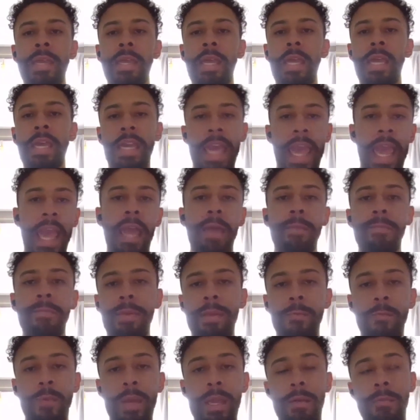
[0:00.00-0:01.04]
it can
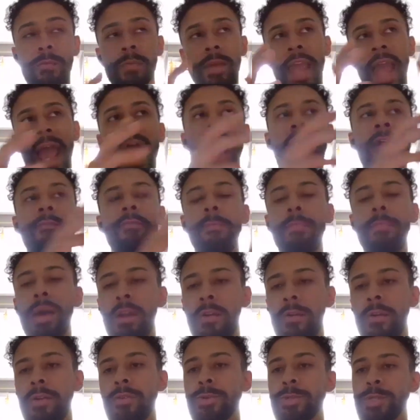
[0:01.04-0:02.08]
be, we have a
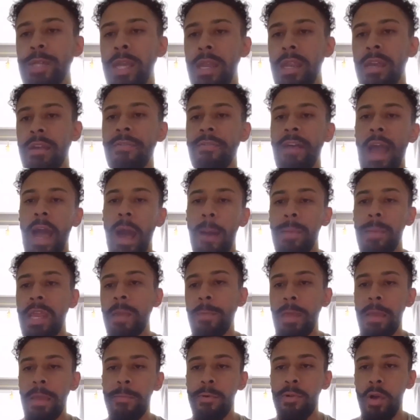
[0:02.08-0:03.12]
better understanding of how many
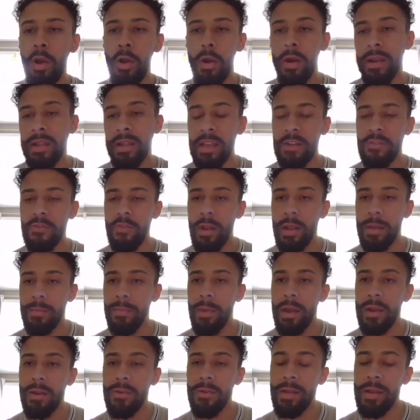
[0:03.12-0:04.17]
people are on electronic
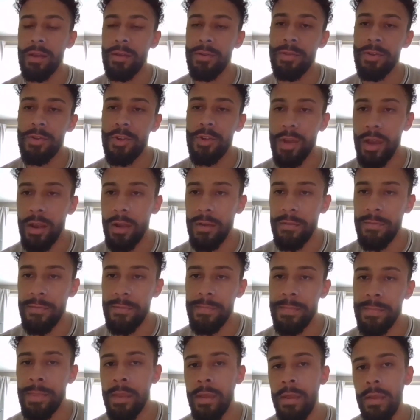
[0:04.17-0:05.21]
monitoring under the Sheriff.
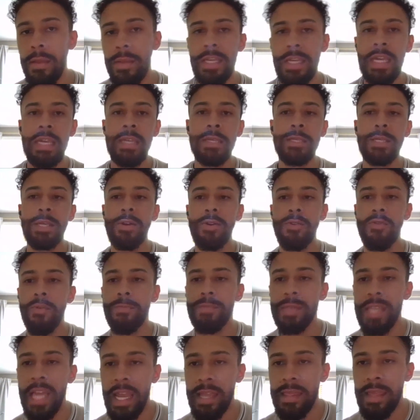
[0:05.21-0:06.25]
Easier to
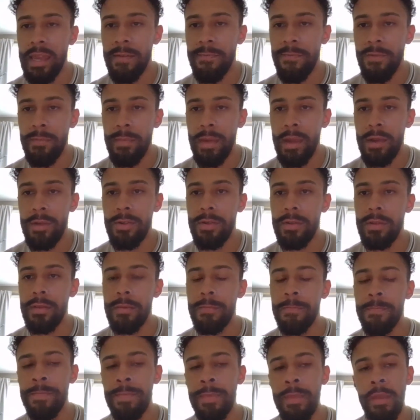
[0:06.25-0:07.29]
obtain that information
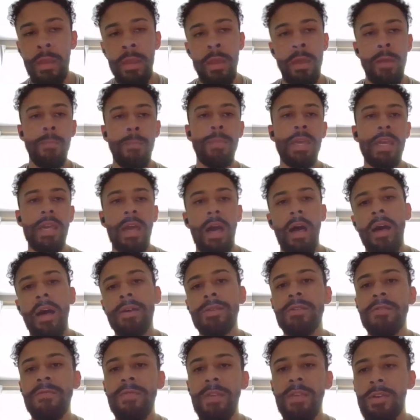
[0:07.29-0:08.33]

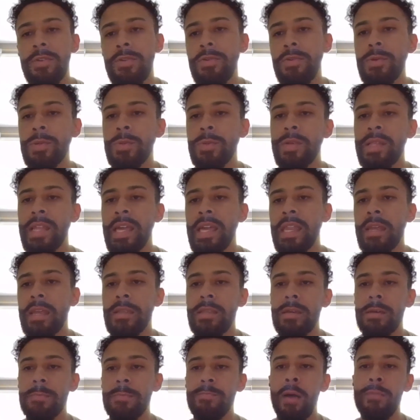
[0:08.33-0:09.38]
because of issues relating
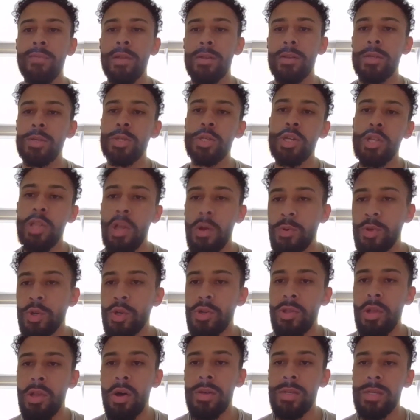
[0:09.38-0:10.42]
to public disclosure
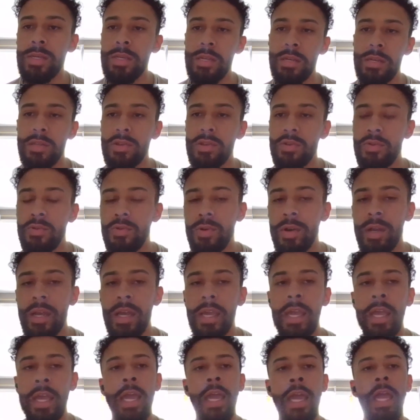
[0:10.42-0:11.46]
laws in
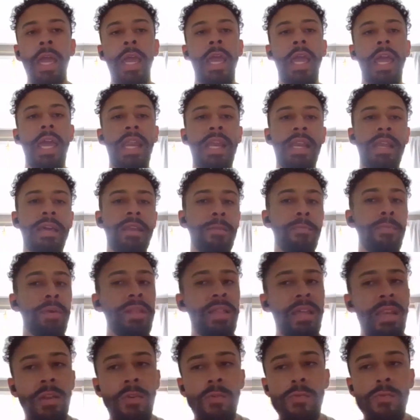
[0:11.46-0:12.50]
Illinois and an
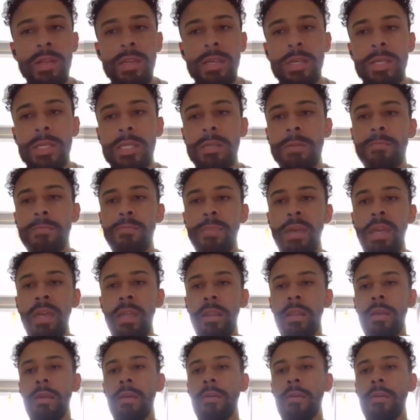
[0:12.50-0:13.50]
inability to really submit